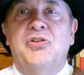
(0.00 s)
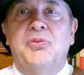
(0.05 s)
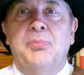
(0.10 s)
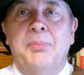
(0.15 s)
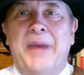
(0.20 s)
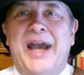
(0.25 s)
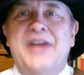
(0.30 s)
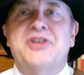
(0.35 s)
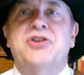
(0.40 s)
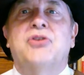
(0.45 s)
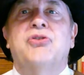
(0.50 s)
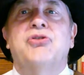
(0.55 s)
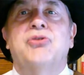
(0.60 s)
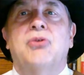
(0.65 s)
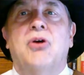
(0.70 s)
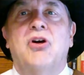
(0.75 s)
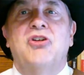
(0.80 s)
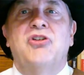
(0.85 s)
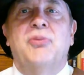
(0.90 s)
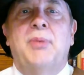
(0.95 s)
magical
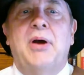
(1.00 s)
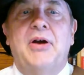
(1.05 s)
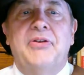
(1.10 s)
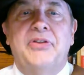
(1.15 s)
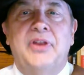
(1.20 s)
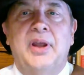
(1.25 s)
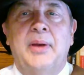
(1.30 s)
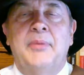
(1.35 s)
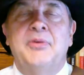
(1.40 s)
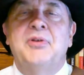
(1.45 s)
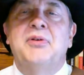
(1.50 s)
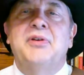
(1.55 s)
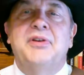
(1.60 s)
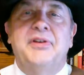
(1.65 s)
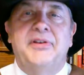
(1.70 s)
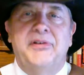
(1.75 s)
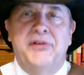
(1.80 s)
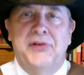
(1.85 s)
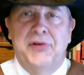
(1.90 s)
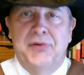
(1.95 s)
stories about them, and,
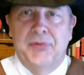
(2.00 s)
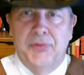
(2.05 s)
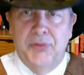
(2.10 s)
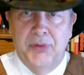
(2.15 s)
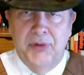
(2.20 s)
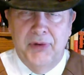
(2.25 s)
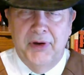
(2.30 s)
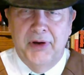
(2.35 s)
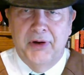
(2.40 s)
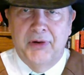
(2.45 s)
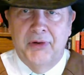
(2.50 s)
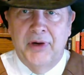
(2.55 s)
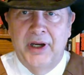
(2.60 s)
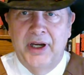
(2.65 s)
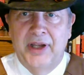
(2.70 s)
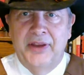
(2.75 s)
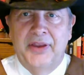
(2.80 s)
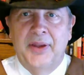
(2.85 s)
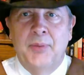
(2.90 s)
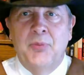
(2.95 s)
uh,
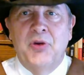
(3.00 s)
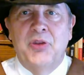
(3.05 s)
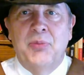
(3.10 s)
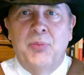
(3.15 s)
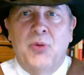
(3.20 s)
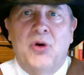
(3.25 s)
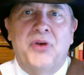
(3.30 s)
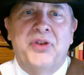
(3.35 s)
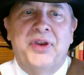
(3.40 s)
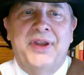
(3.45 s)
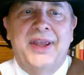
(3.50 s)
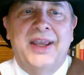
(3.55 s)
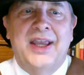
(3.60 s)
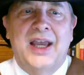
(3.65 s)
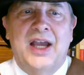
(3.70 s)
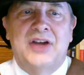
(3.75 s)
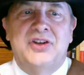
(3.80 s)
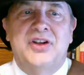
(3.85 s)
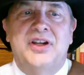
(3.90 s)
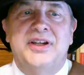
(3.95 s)
credit them with more than they
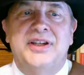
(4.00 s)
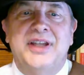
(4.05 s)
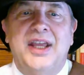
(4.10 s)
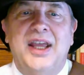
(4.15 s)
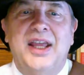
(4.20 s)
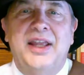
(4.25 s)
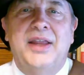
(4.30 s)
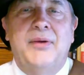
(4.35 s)
actually did.